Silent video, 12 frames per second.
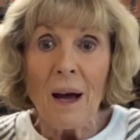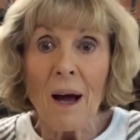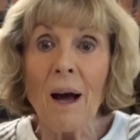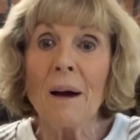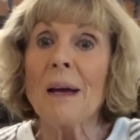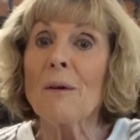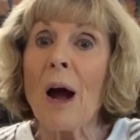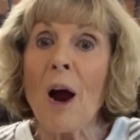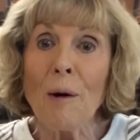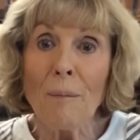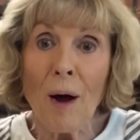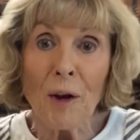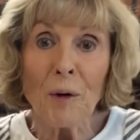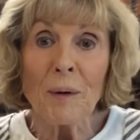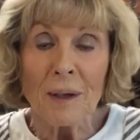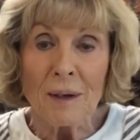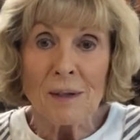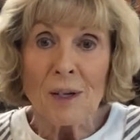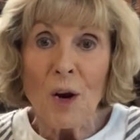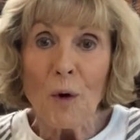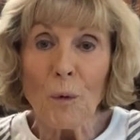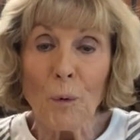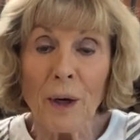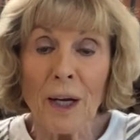Our motto is,
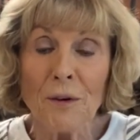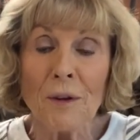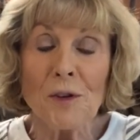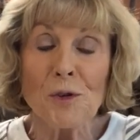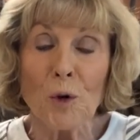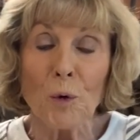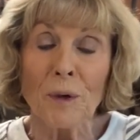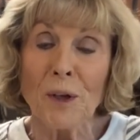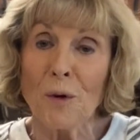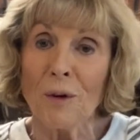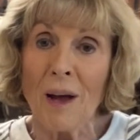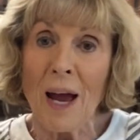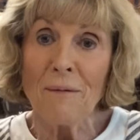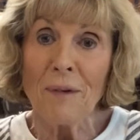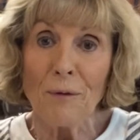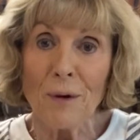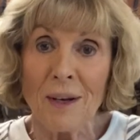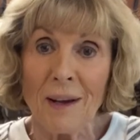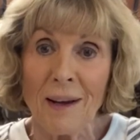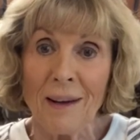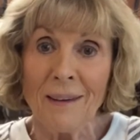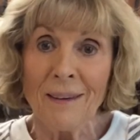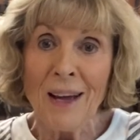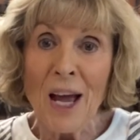read to the children in your life every
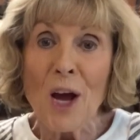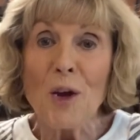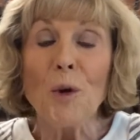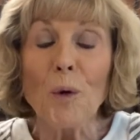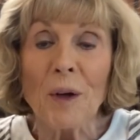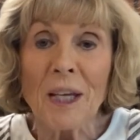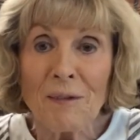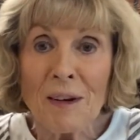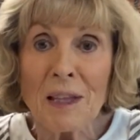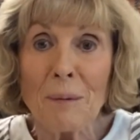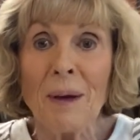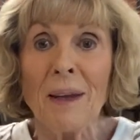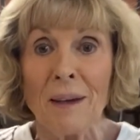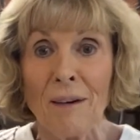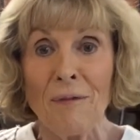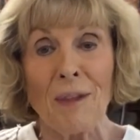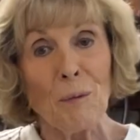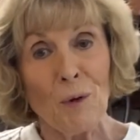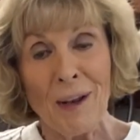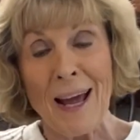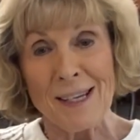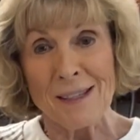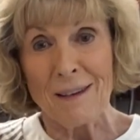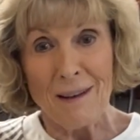day. You are giving them a gift that will
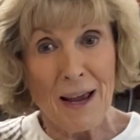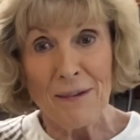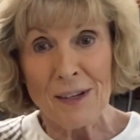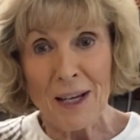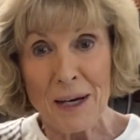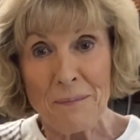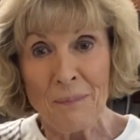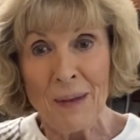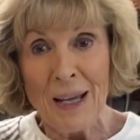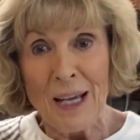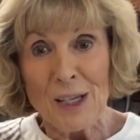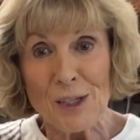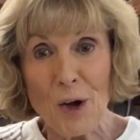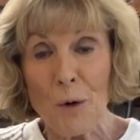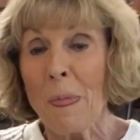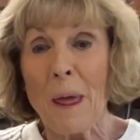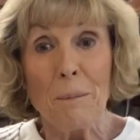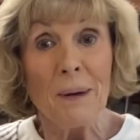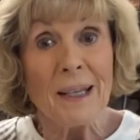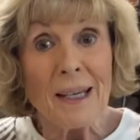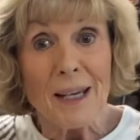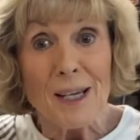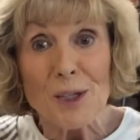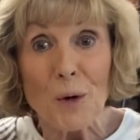last a lifetime. So
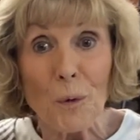please